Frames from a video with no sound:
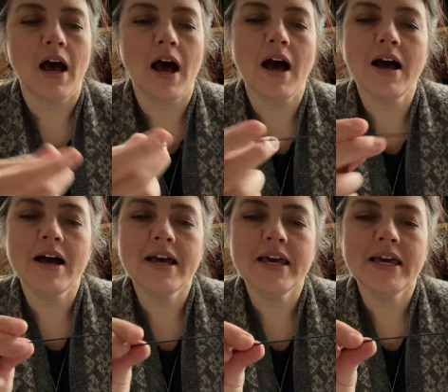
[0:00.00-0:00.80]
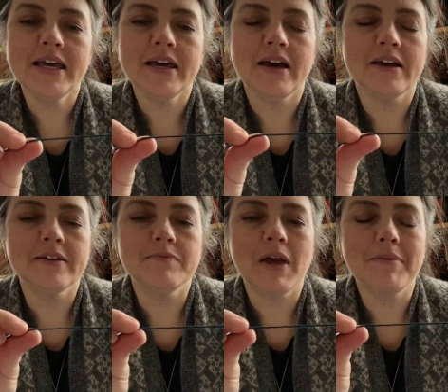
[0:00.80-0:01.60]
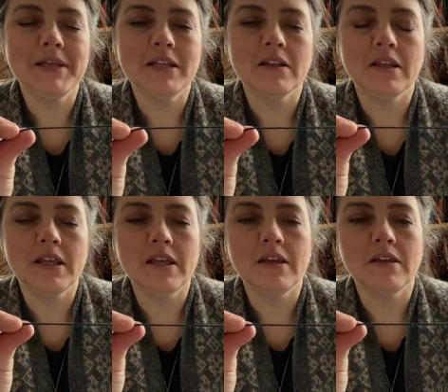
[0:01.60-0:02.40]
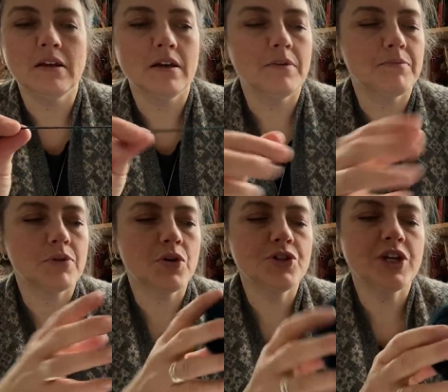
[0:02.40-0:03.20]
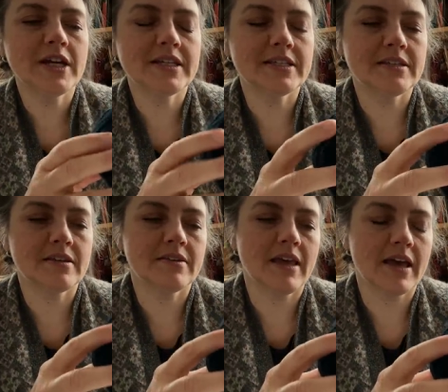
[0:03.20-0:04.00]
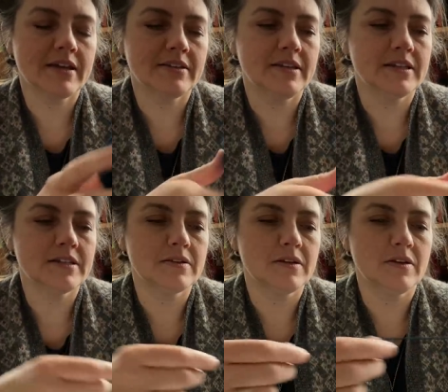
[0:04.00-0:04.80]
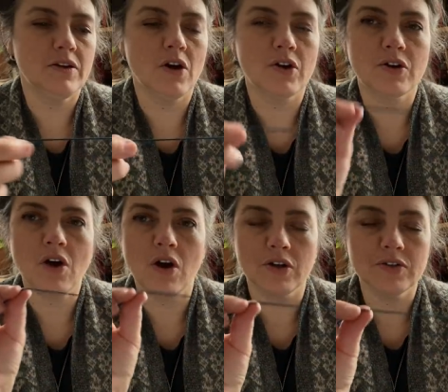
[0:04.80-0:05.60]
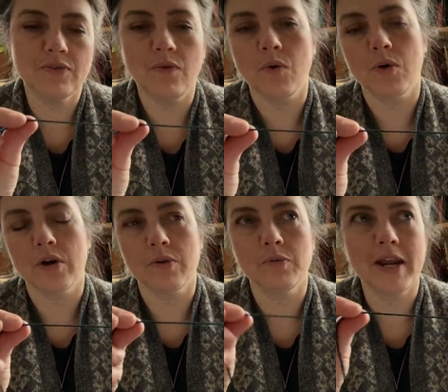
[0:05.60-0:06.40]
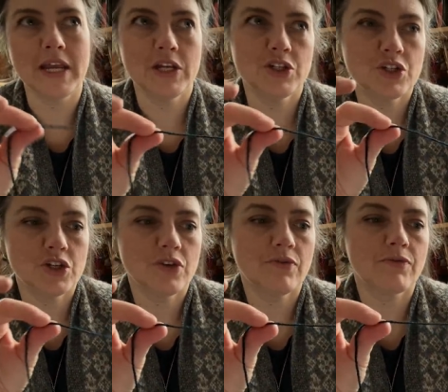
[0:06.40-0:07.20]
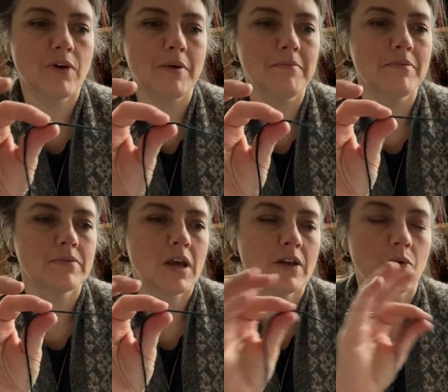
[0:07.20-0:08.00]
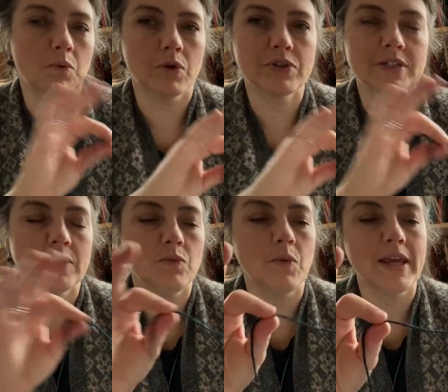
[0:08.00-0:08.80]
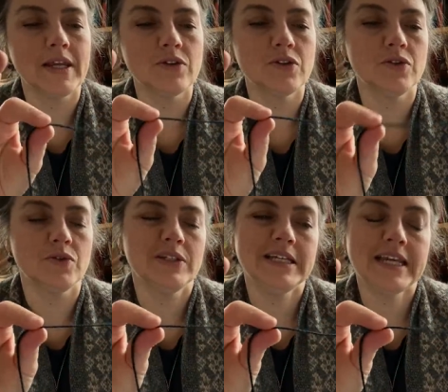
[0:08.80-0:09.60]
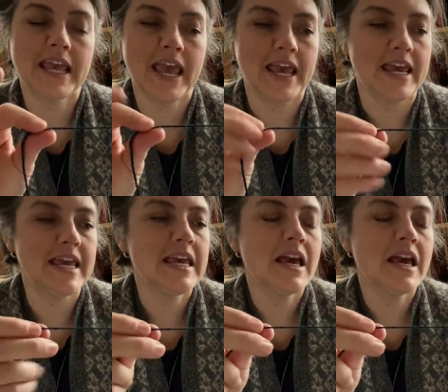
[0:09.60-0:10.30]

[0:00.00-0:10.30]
I, um, I mean, the projects that this yarn calls for range from kind of worsted weight to DK.